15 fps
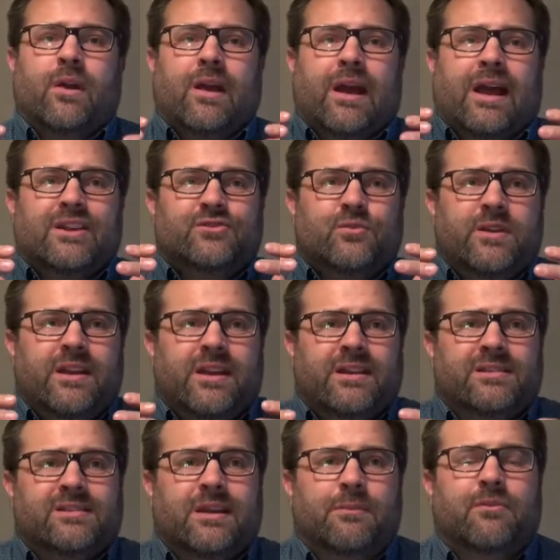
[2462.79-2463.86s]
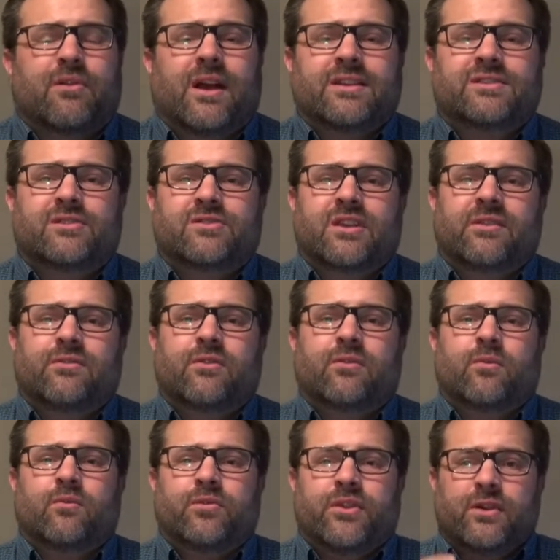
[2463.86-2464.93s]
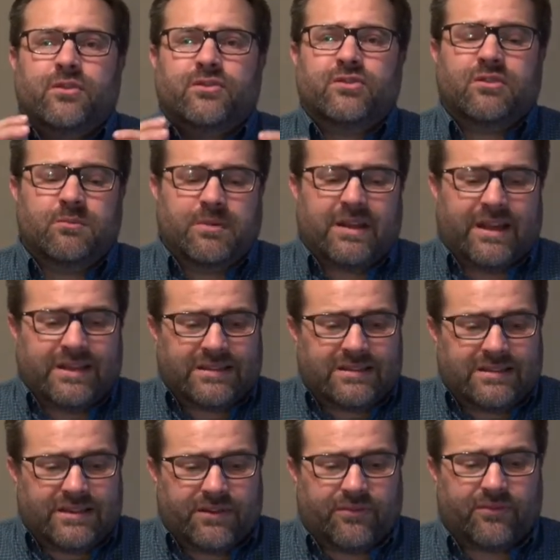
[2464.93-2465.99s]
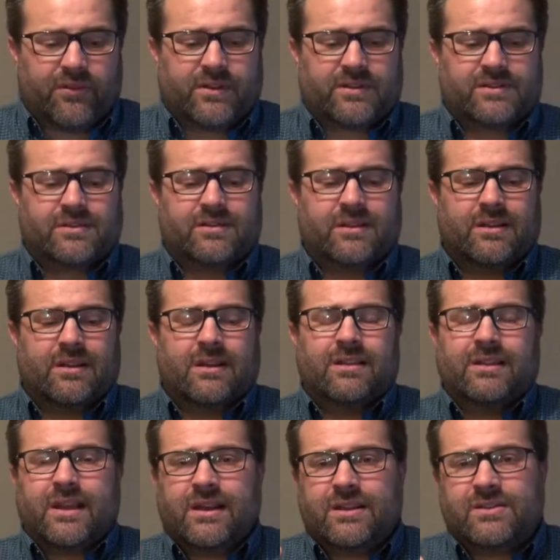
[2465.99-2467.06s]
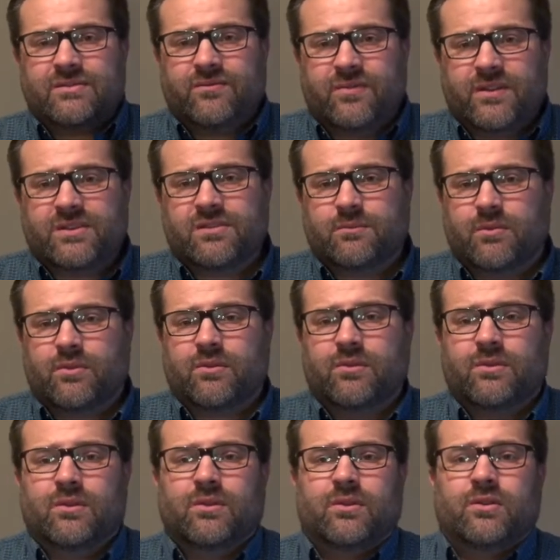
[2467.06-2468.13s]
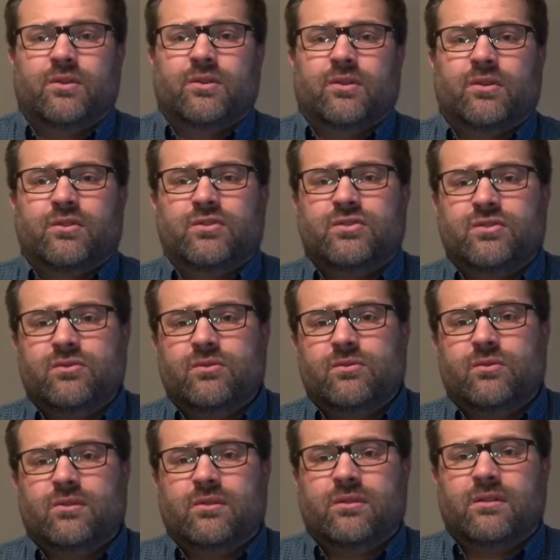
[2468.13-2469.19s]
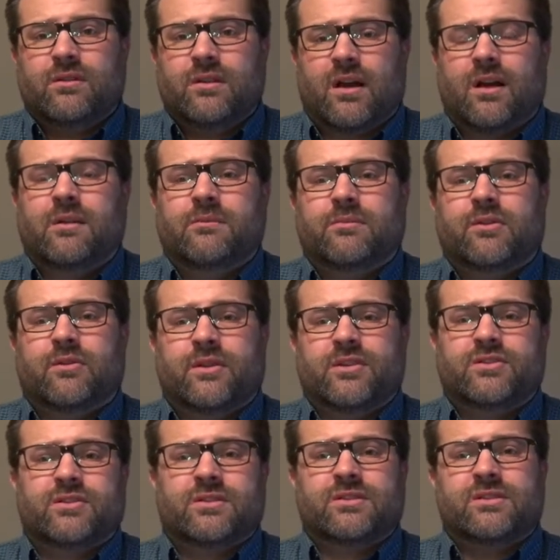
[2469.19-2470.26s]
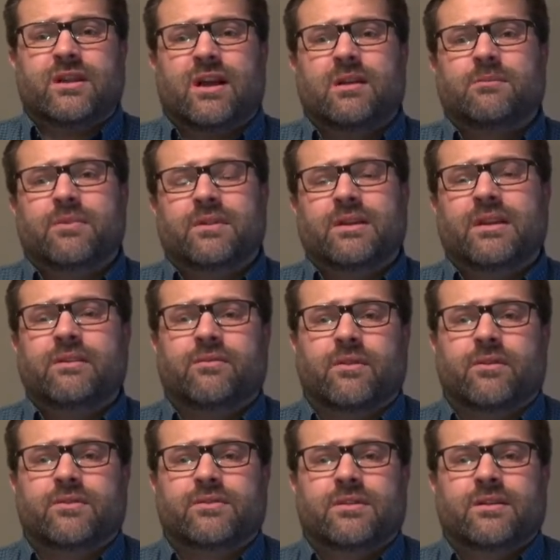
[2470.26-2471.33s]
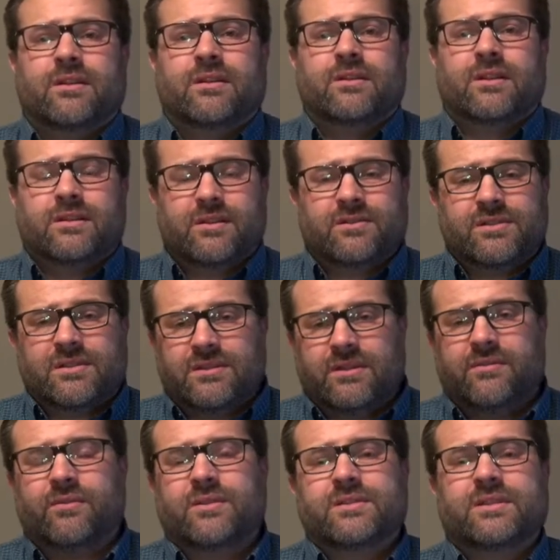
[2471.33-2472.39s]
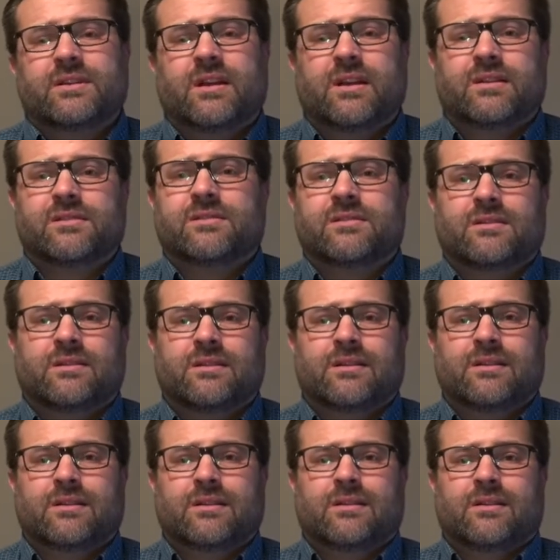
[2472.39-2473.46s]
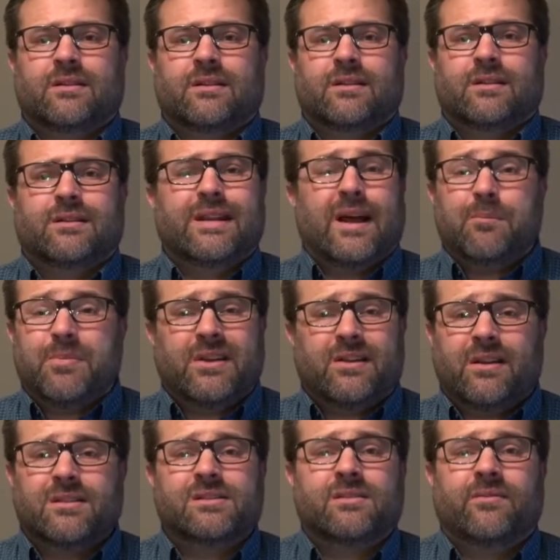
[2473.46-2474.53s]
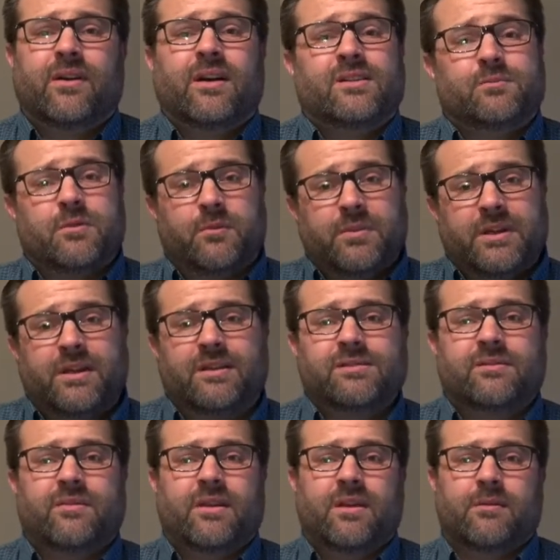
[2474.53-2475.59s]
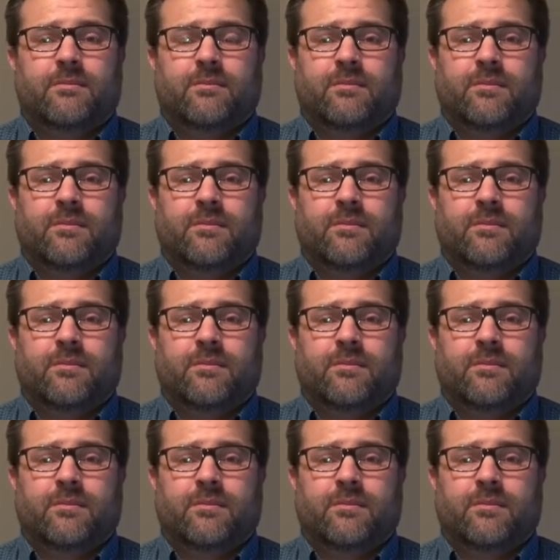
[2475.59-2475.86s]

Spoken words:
as we accept Christ our Savior, there should be a difference that is visible to non-Christians, non-believers, that there's a difference in us. Not because of us, but because of him.